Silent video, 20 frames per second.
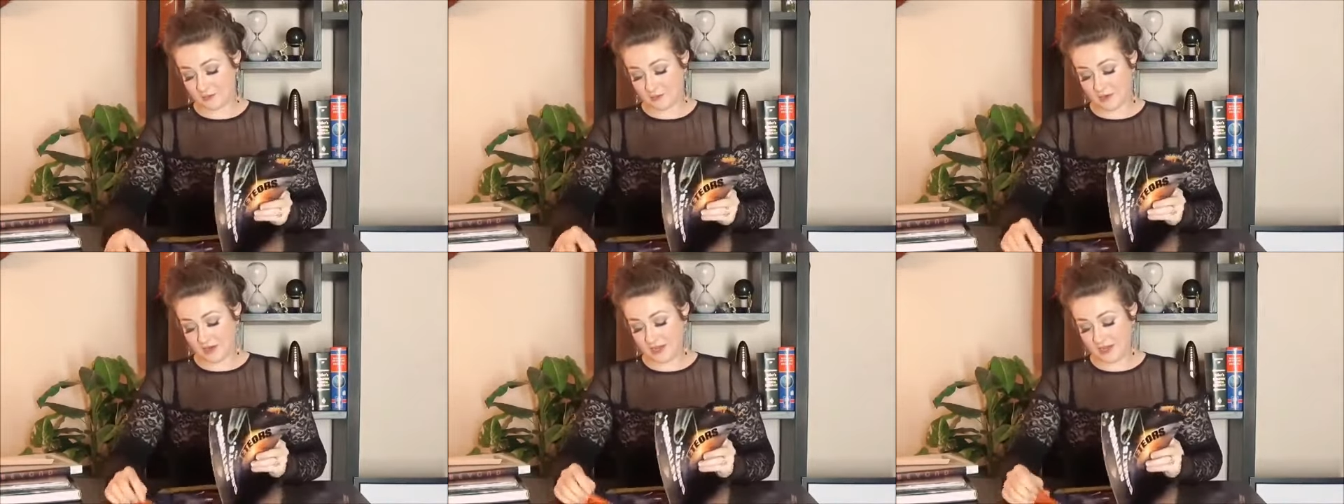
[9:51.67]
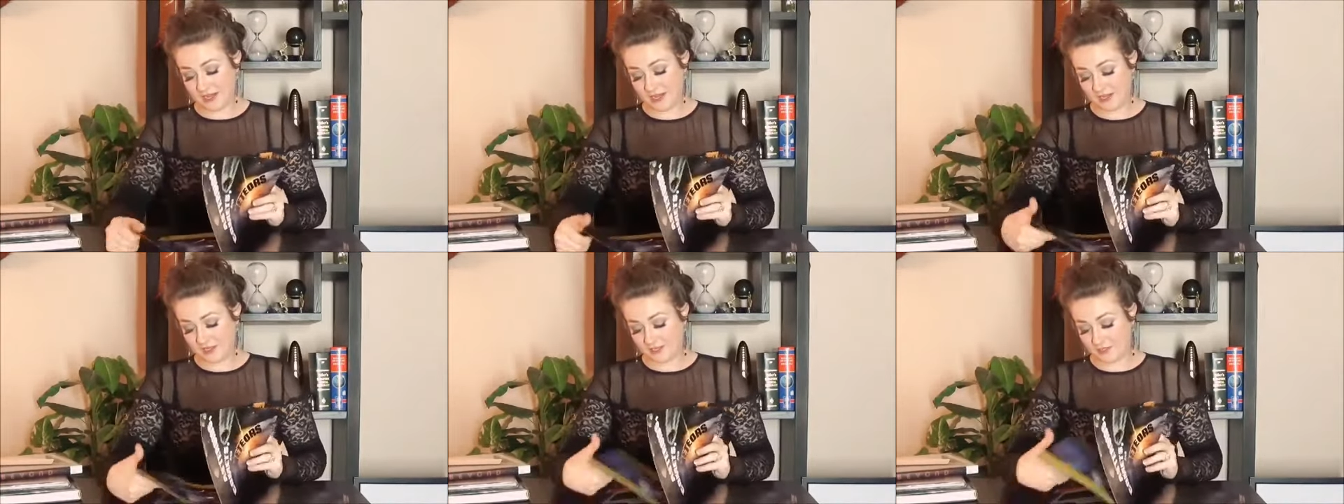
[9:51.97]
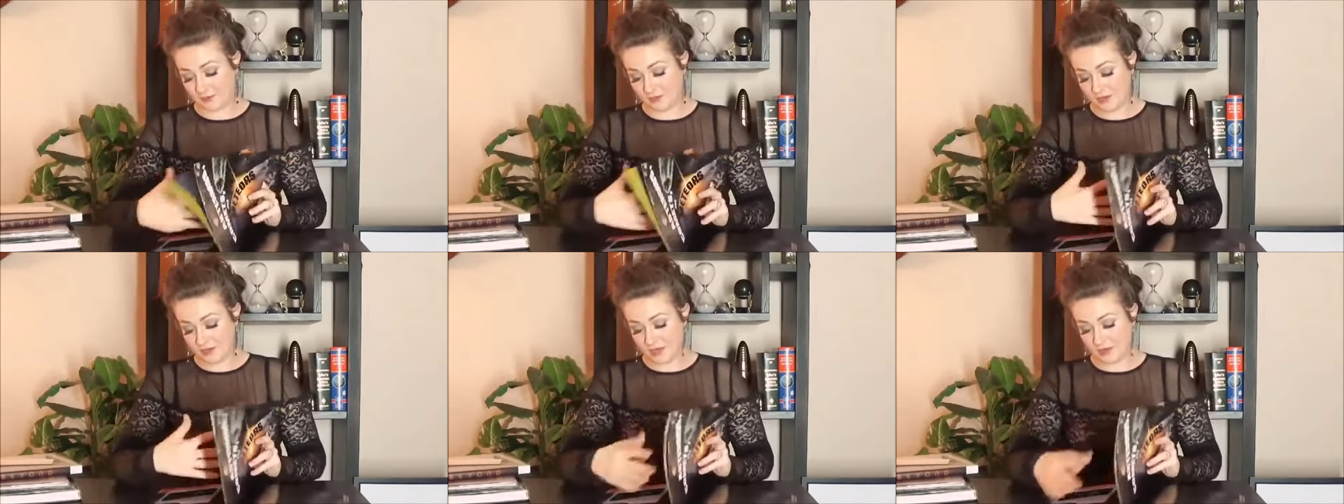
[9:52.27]
we're gonna get
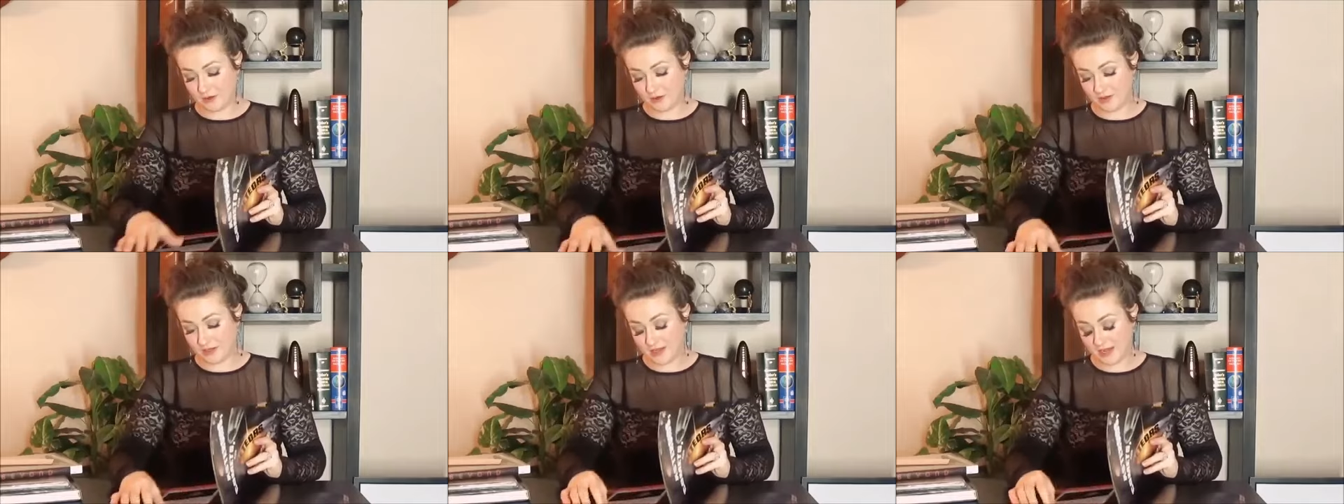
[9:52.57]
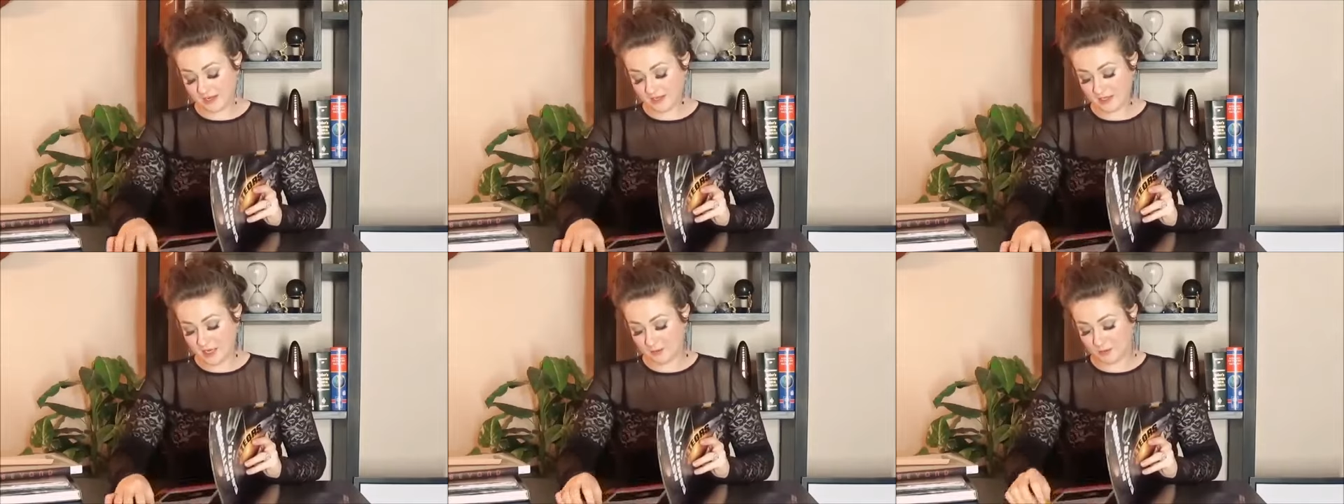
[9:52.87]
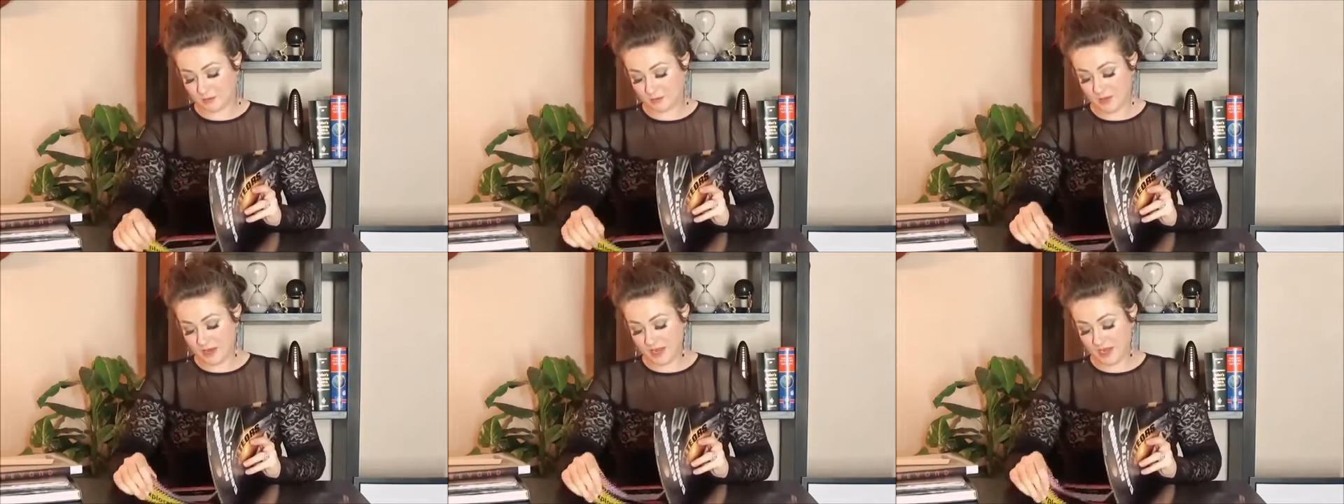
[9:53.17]
to it here in the next
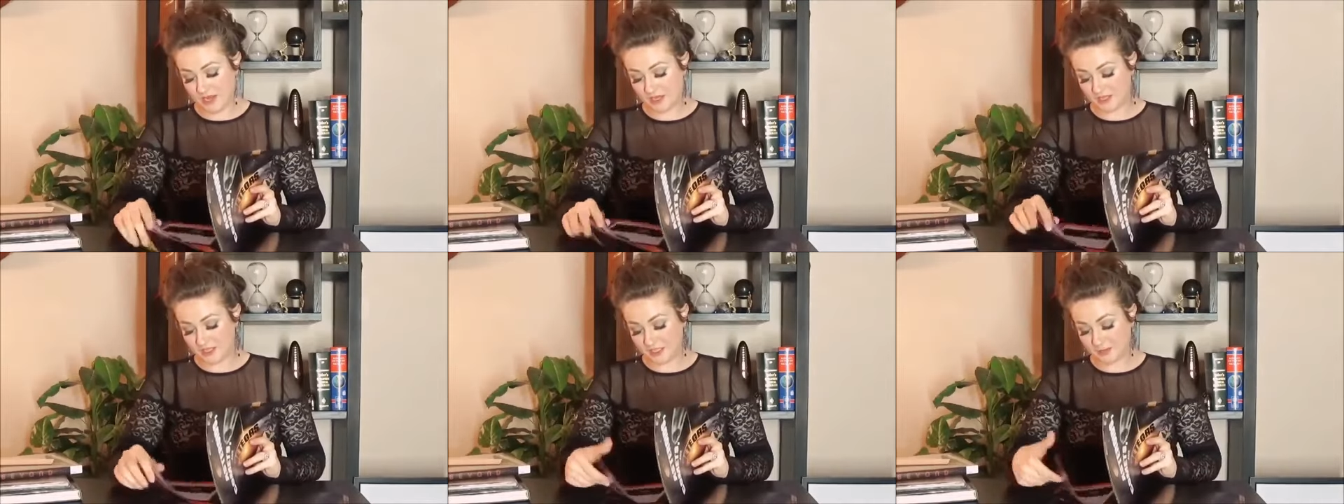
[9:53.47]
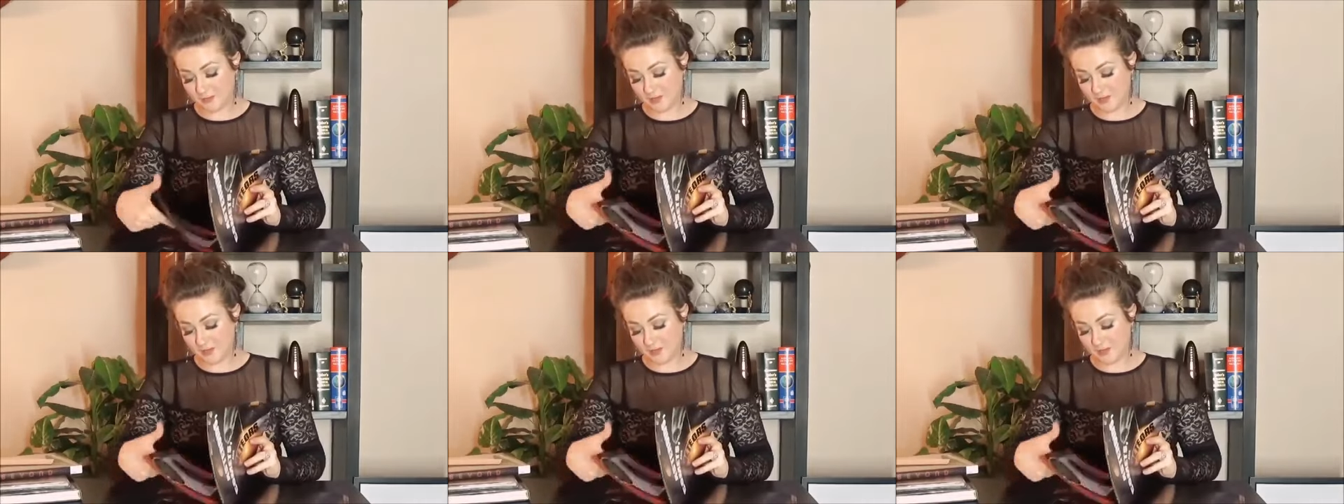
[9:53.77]
couple pages,